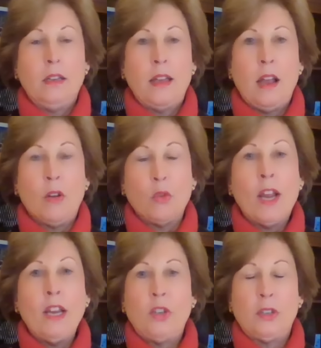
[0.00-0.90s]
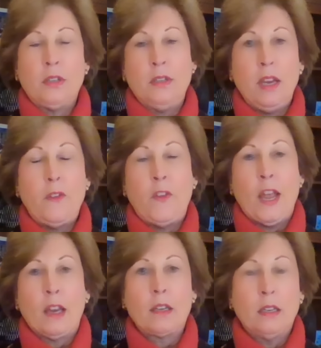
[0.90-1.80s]
outrageous
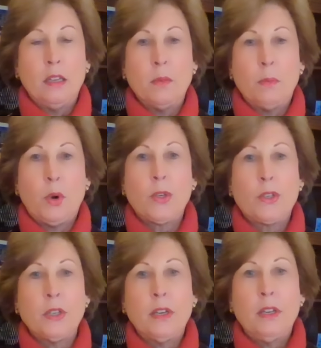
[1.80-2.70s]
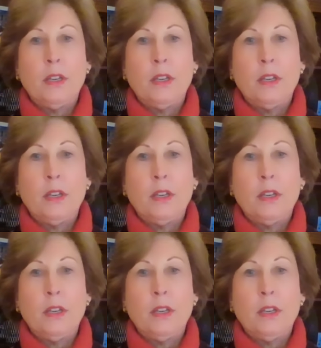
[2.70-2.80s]
defect in the person.